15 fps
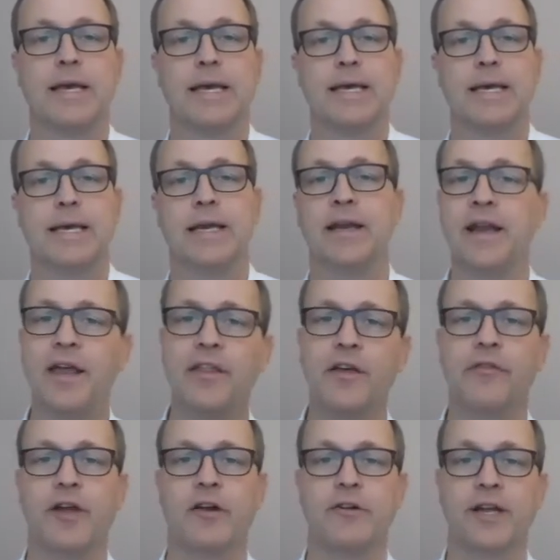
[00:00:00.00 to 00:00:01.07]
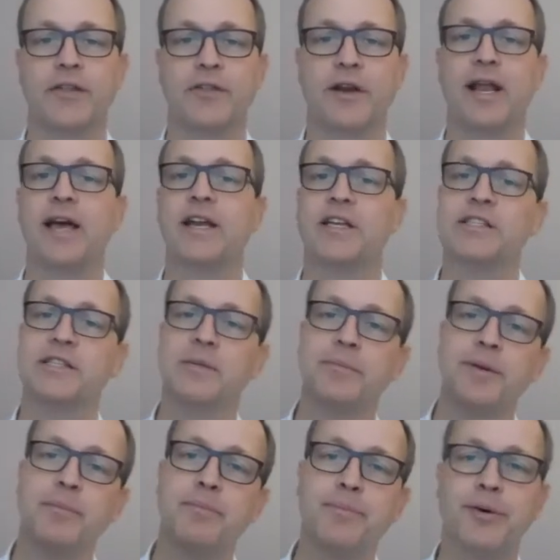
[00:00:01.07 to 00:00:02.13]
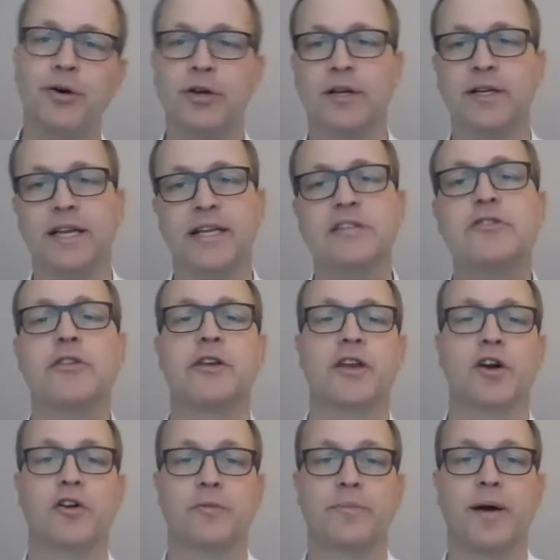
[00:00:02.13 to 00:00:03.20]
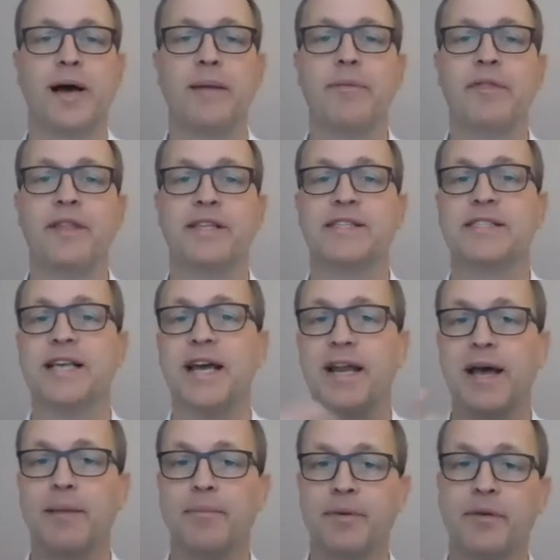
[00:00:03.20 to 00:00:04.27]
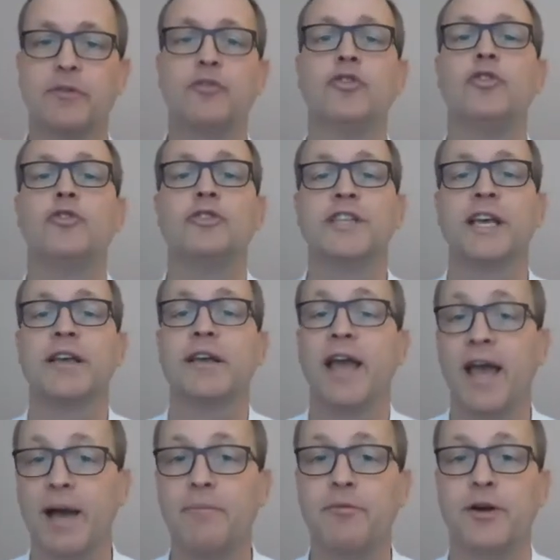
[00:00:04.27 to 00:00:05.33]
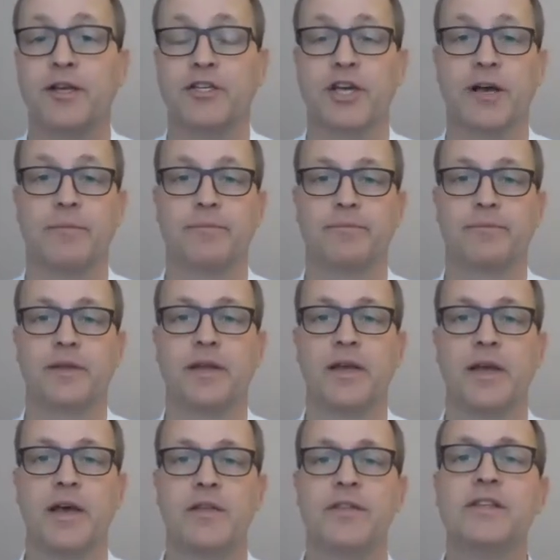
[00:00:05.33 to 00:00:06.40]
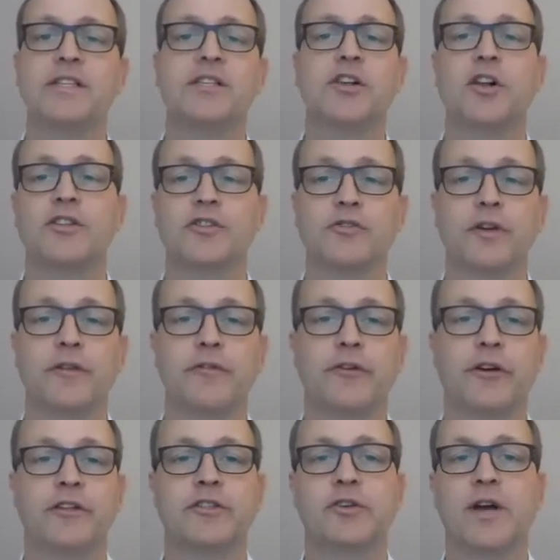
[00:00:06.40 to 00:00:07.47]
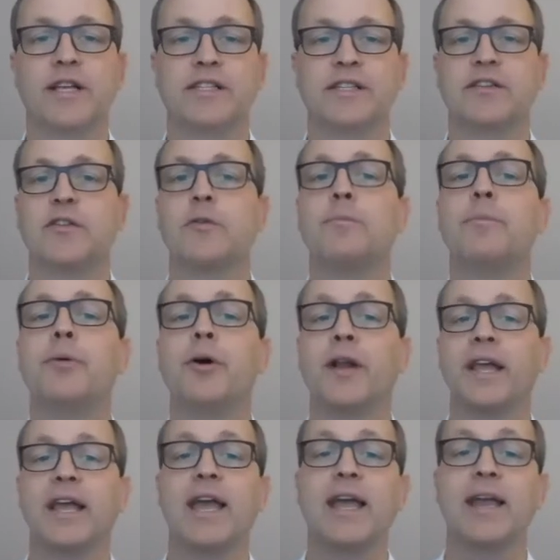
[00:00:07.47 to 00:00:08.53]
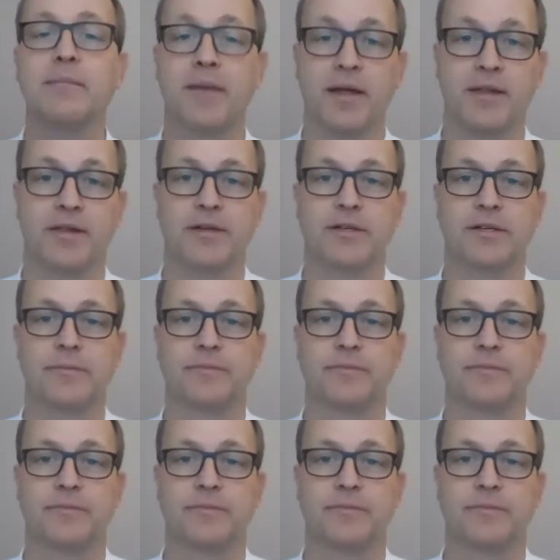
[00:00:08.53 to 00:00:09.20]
In another variant, the liner is simply pulled into the old pipe and then set up using air pressure. This is also referred to as the pulling in method.